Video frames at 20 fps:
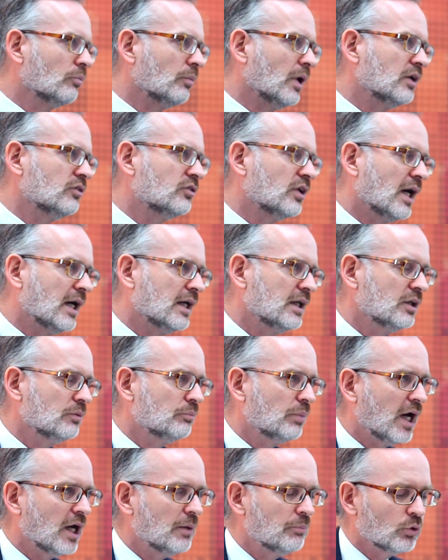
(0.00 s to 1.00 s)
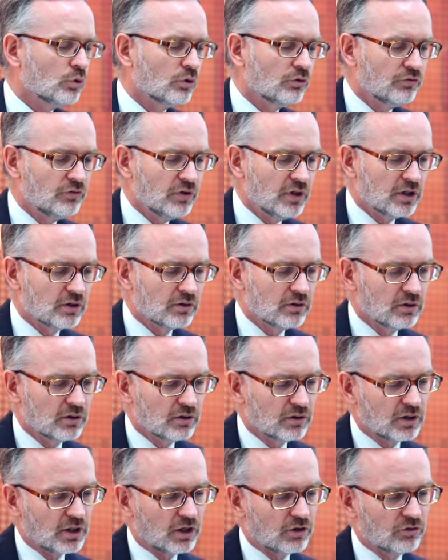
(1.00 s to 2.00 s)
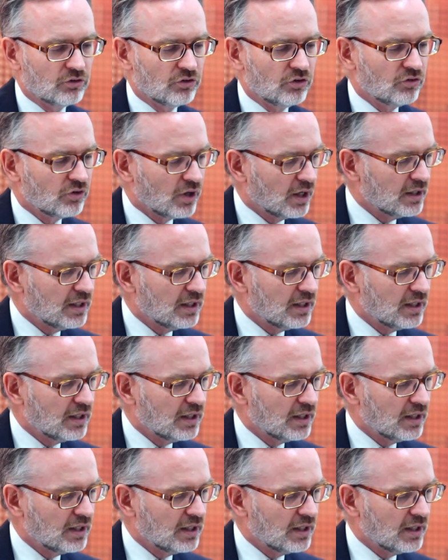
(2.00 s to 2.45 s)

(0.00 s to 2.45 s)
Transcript: maintaining paper or fiat currencies.